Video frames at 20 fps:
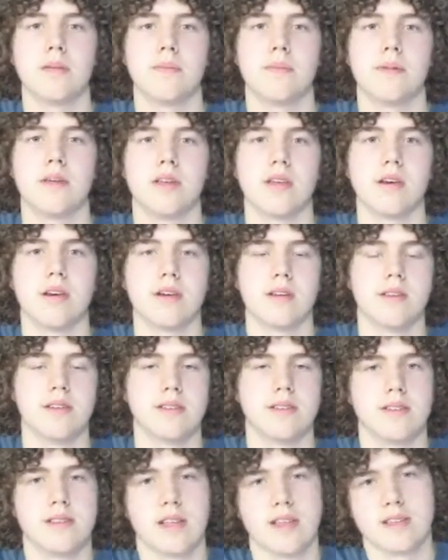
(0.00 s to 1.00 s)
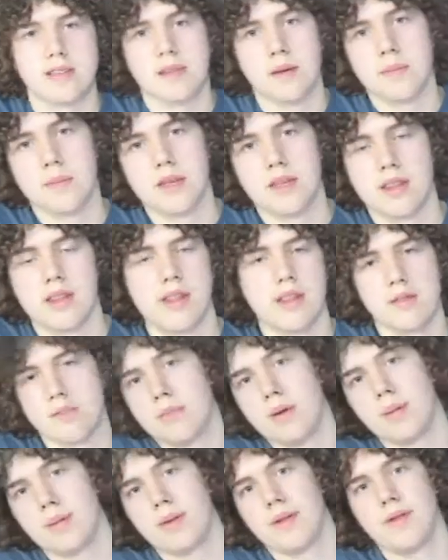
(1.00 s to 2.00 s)
because that's something that
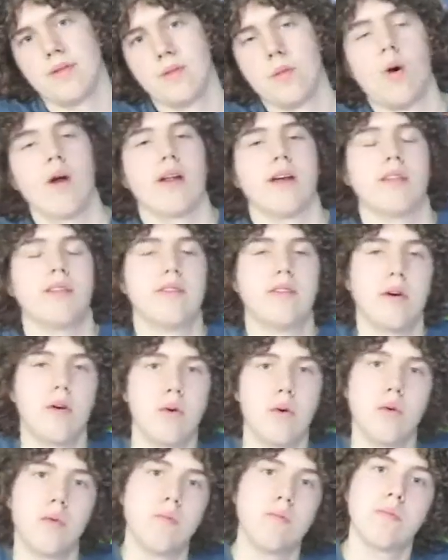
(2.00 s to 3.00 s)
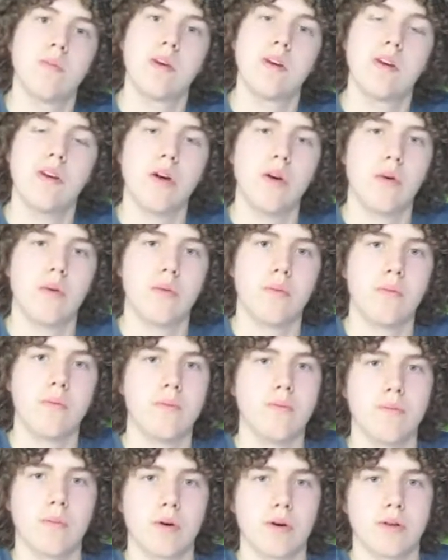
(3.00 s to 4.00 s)
people have wanted. So there you go,
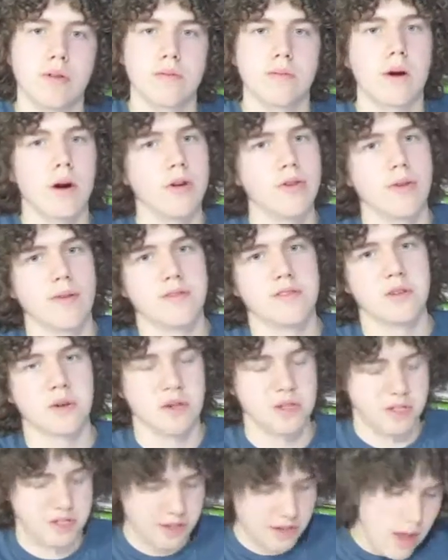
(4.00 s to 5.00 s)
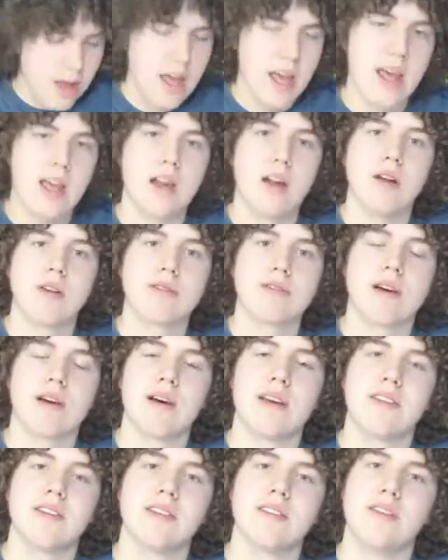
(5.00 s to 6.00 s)
more hard drive storage. And it also
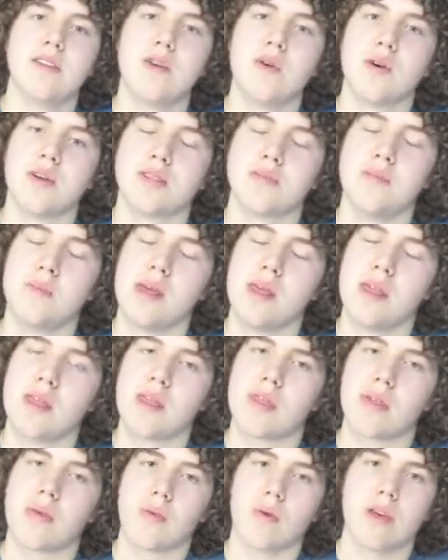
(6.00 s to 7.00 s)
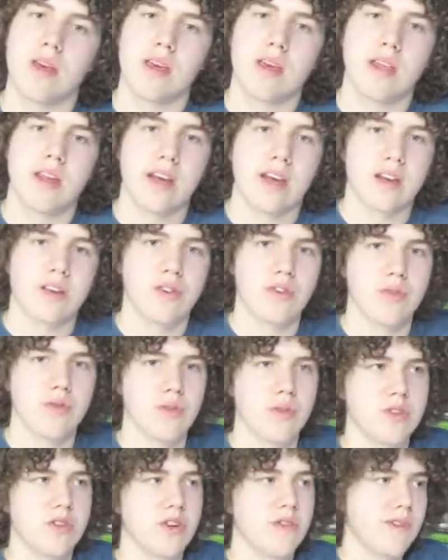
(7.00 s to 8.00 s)
has USB 3 connectors,
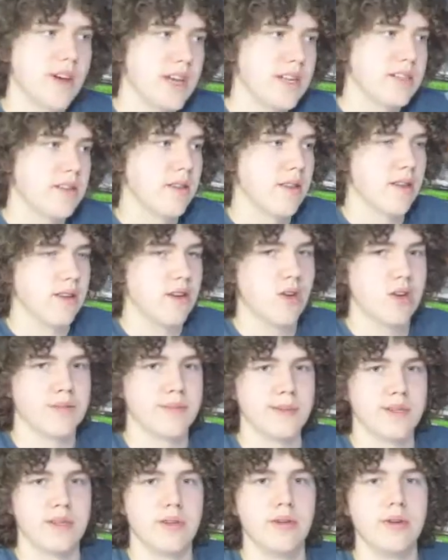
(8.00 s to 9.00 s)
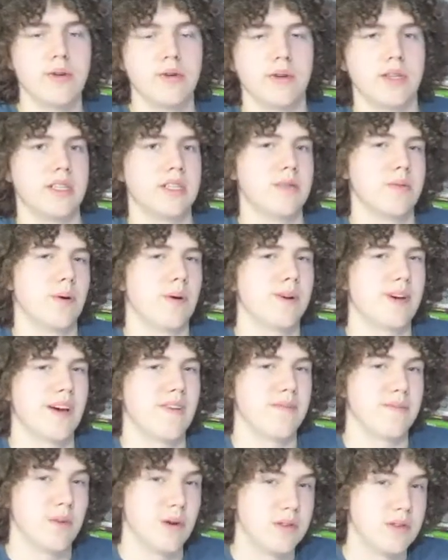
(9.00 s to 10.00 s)
which are faster than USB 2, which is what we have
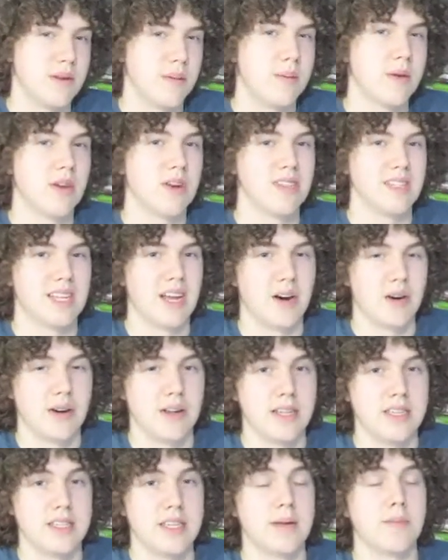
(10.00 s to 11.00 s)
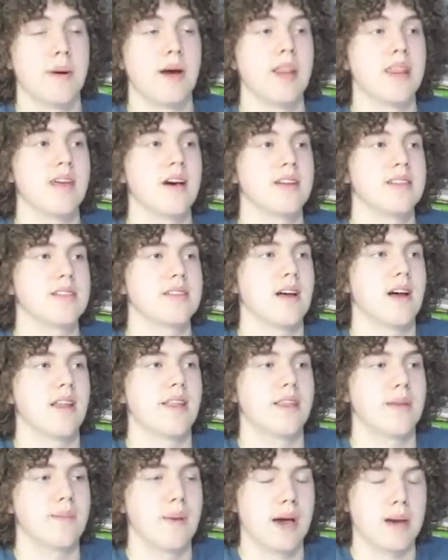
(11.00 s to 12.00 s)
in most computers nowadays. And my thoughts
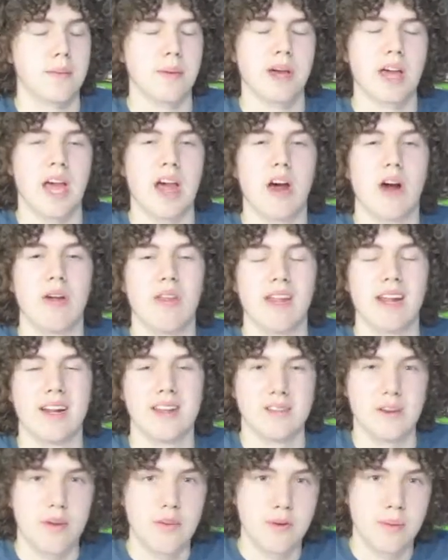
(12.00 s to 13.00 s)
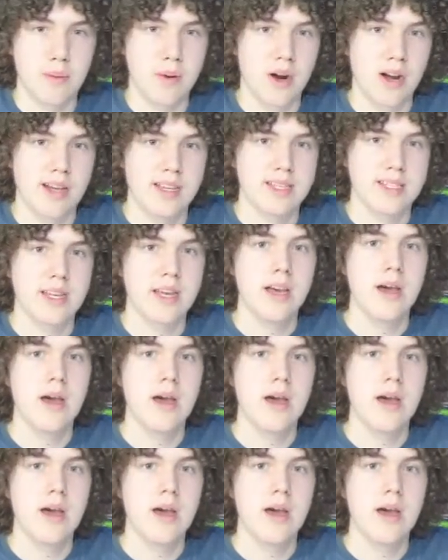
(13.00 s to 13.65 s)
on the MacBook Air are that it's overpriced